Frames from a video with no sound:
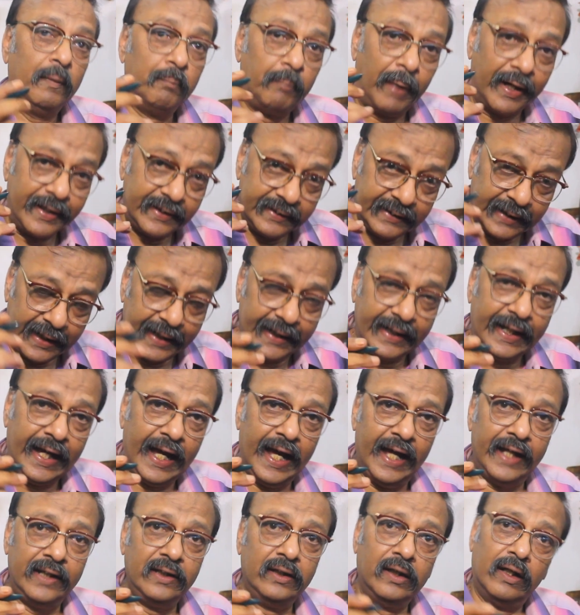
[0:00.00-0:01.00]
But then
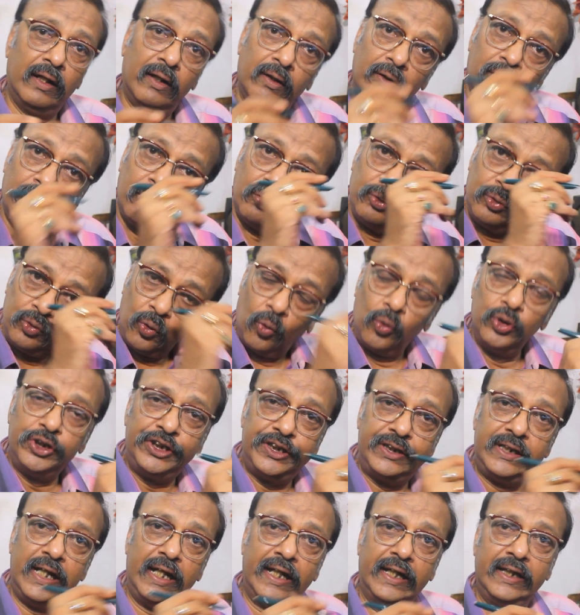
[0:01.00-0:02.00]
again,
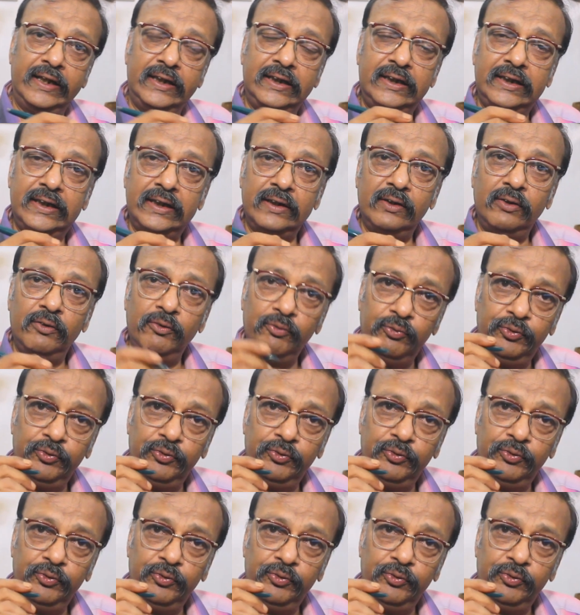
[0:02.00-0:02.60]
those days